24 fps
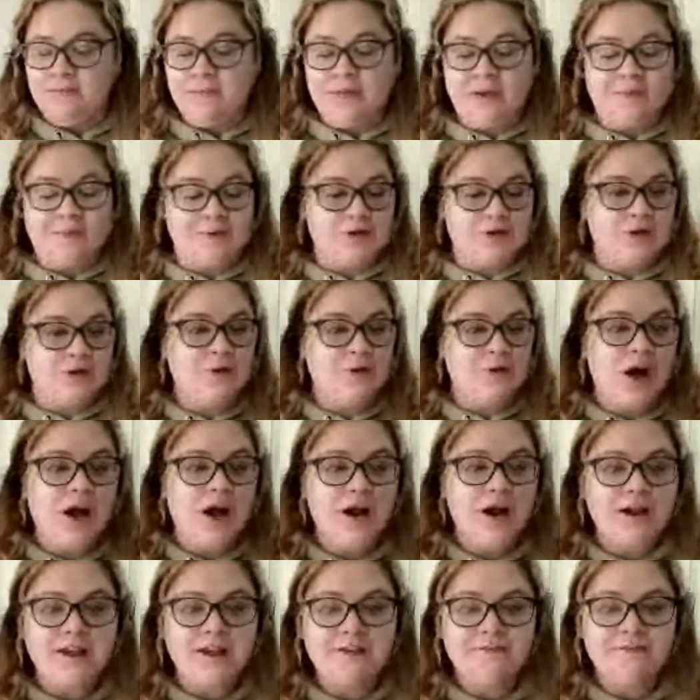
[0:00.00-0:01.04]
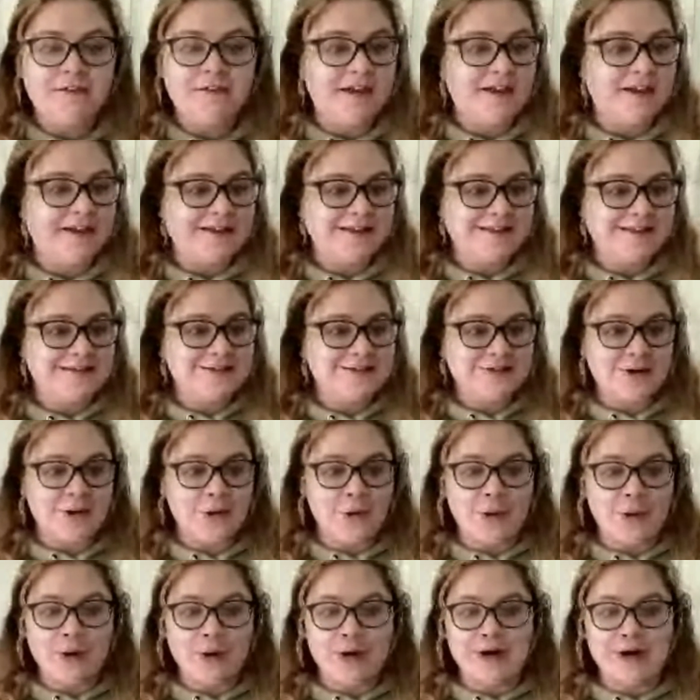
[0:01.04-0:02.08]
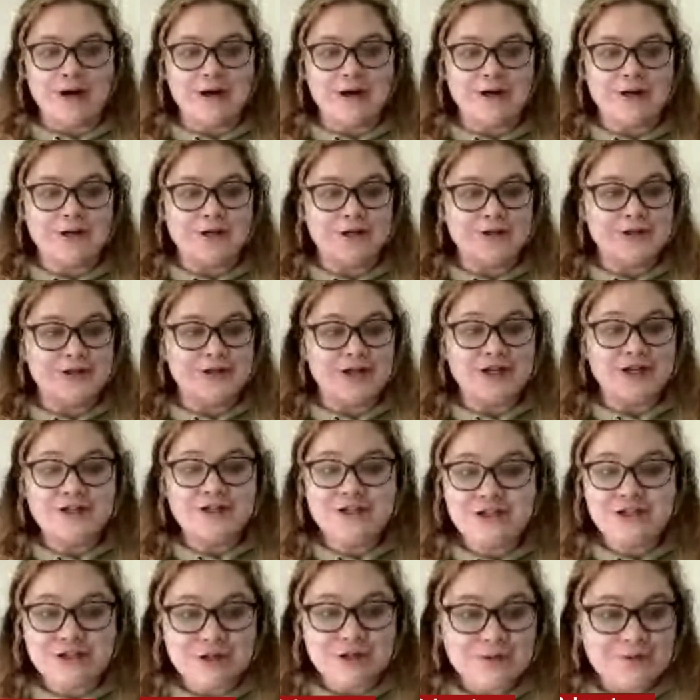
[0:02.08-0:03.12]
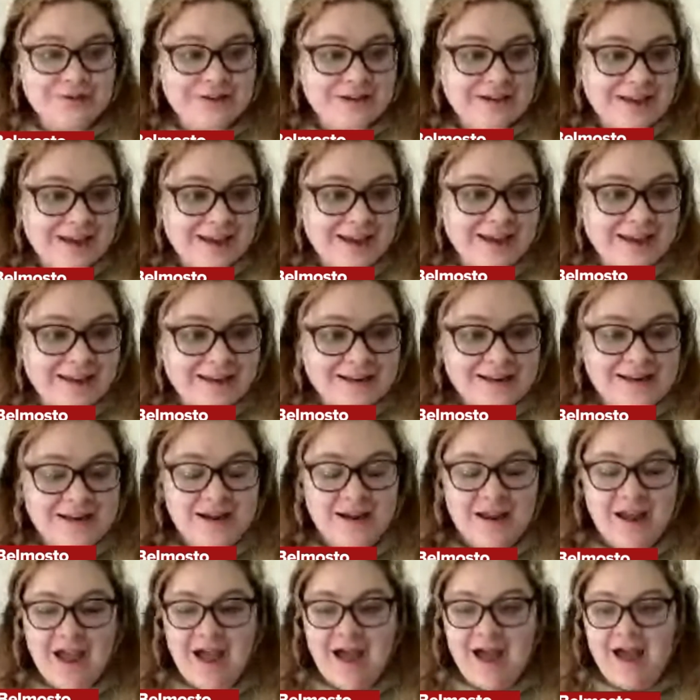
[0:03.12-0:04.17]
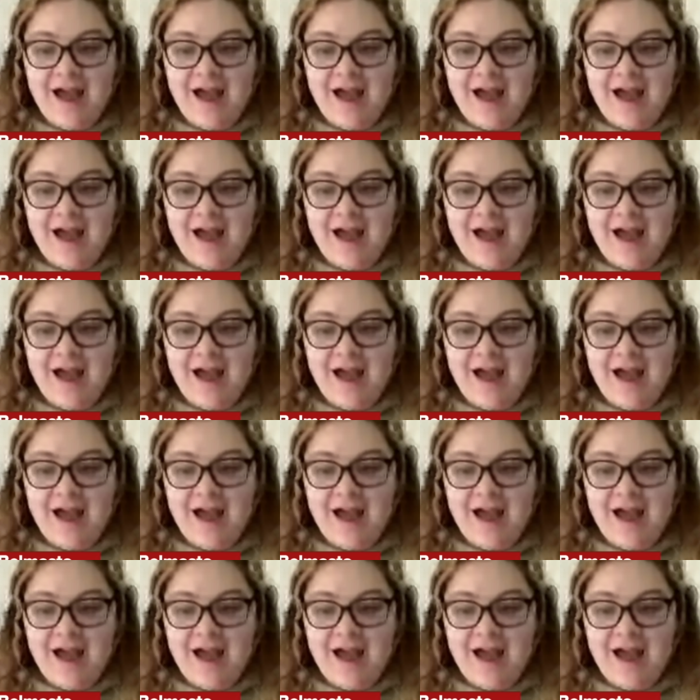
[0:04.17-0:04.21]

maybe new hockey fans or just tuning in,